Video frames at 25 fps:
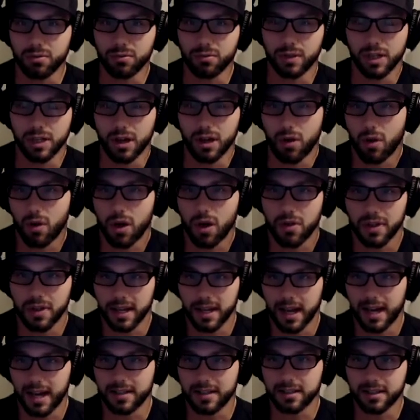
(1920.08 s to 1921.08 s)
know all the
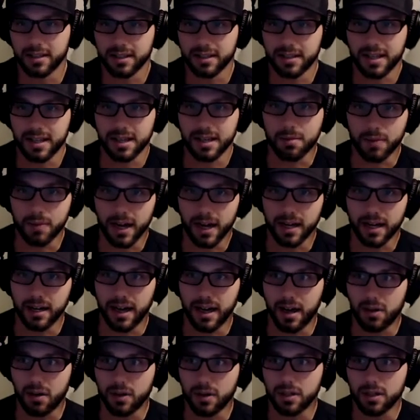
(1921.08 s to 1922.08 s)
guys on the team right
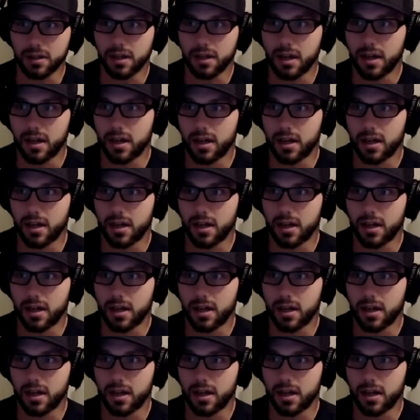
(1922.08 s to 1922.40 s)
now, and